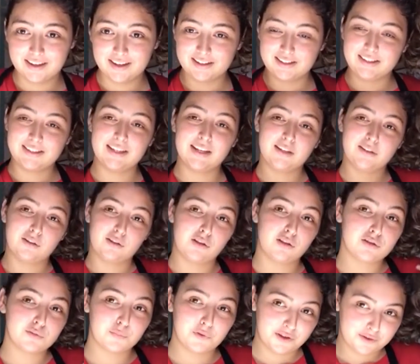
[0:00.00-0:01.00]
It's Dia de
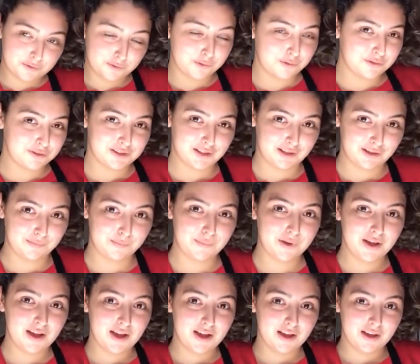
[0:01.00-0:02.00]
los Muertos
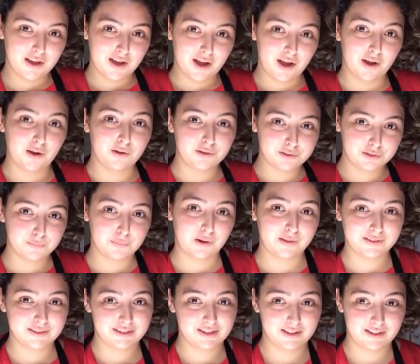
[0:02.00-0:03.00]
theme. I also
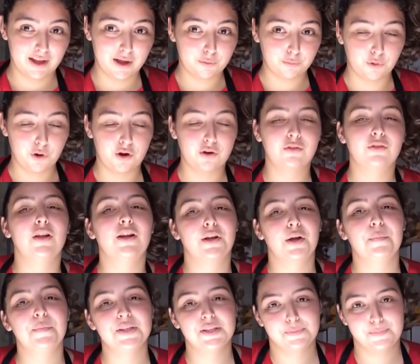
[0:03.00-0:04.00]
probably said that wrong.
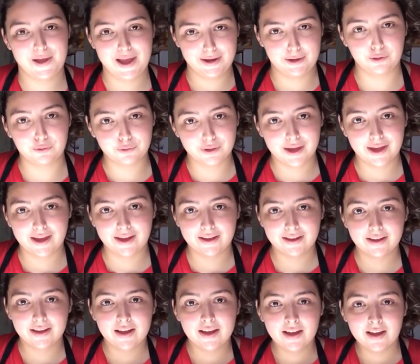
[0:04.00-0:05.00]
Look, I'm Hispanic,
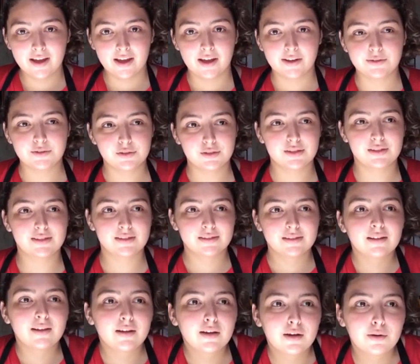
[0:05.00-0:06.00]
okay? I just
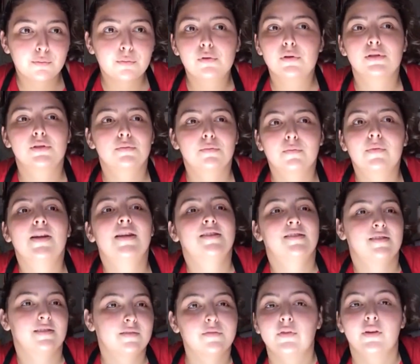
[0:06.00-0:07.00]
wasn't
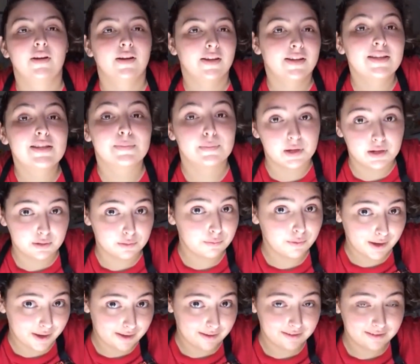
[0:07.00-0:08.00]
raised in a very
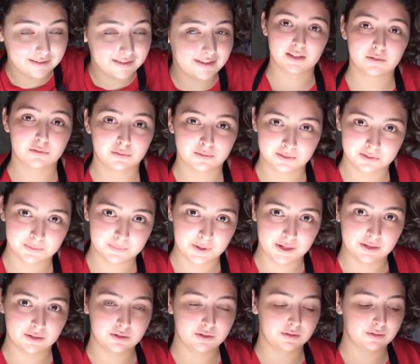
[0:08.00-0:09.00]
Hispanic way. I don't know
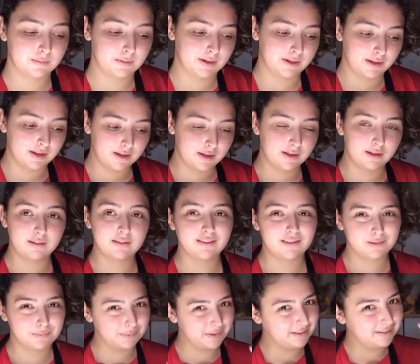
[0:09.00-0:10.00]
Spanish a
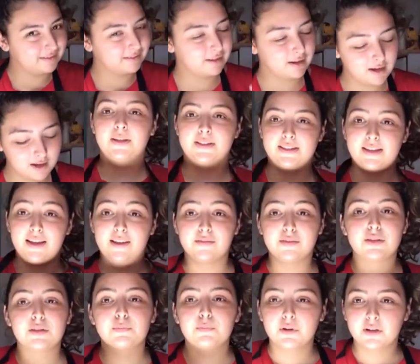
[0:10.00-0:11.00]
little bit. But I
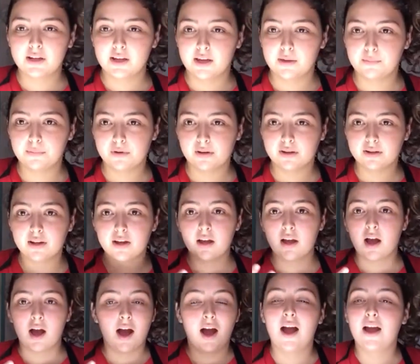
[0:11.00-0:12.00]
have this pretty apron.
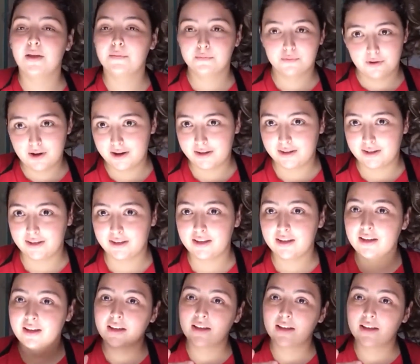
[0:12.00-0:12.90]
I'm ready.